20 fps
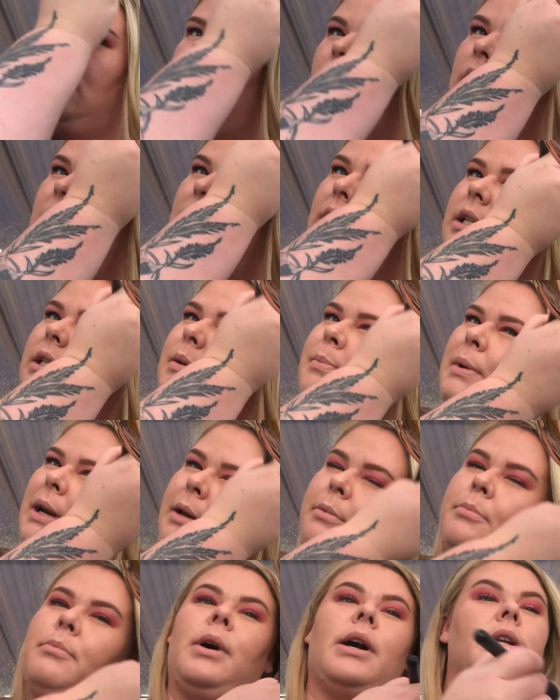I like to
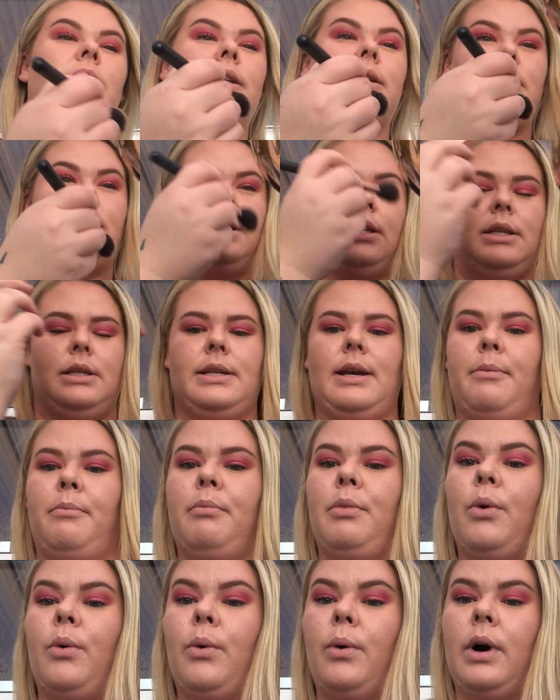blend mine into the
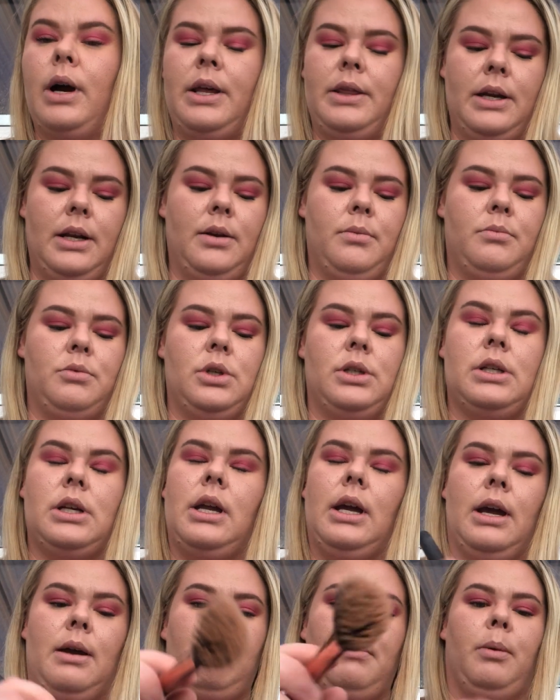temple, and then I'm just gonna
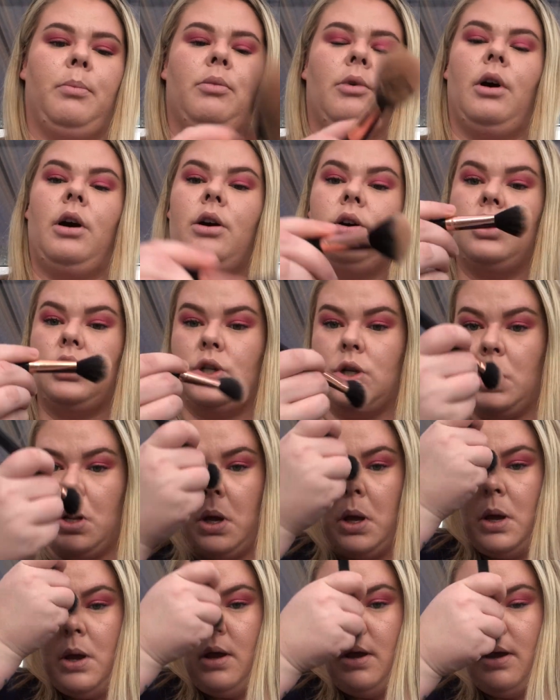get my brush
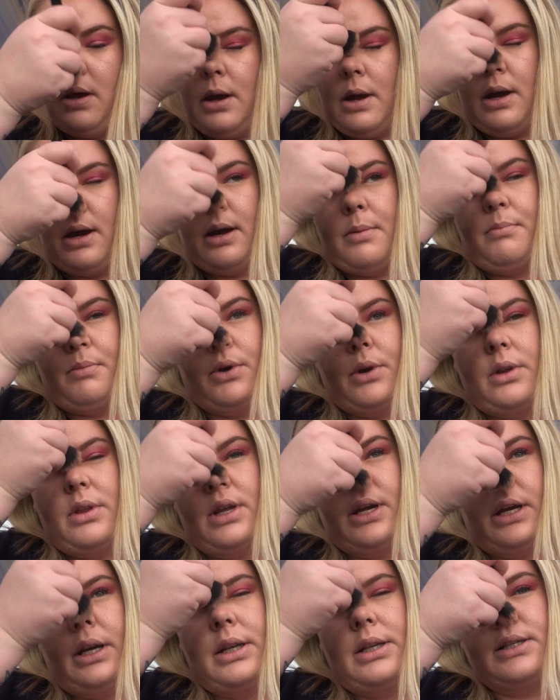and put
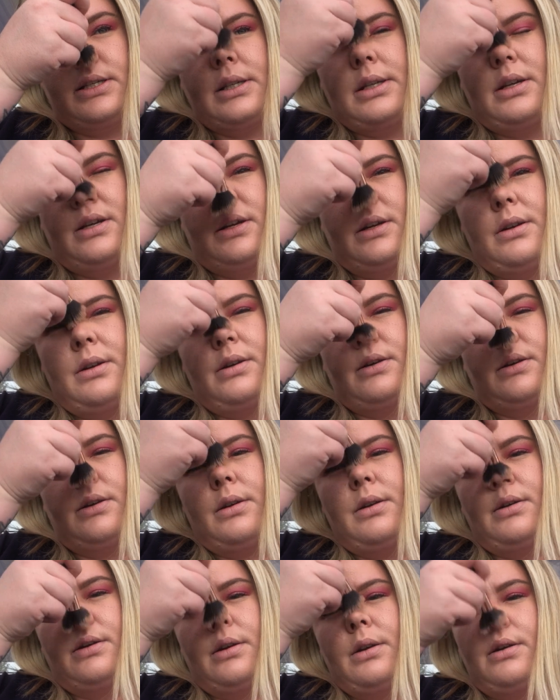this
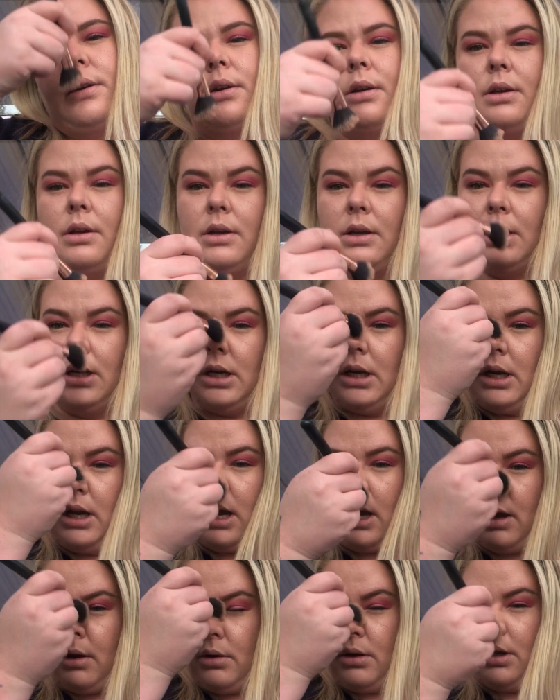
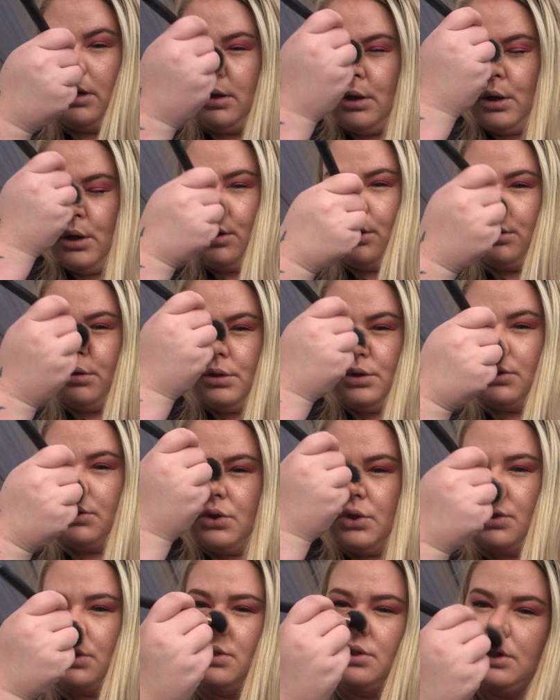down the nose
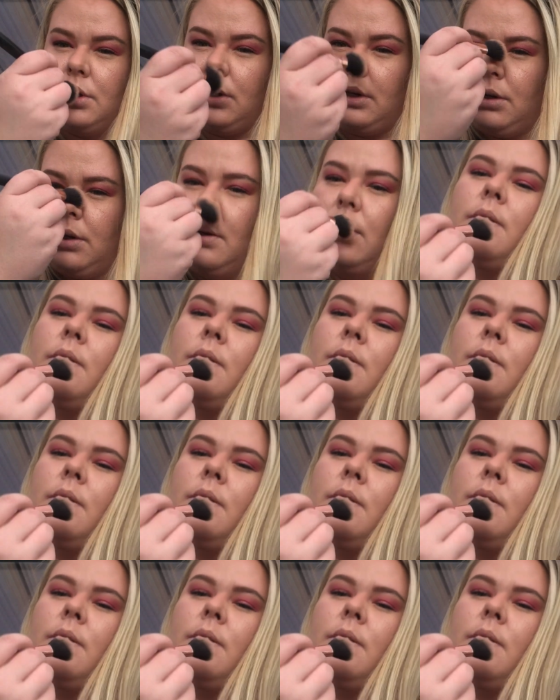just to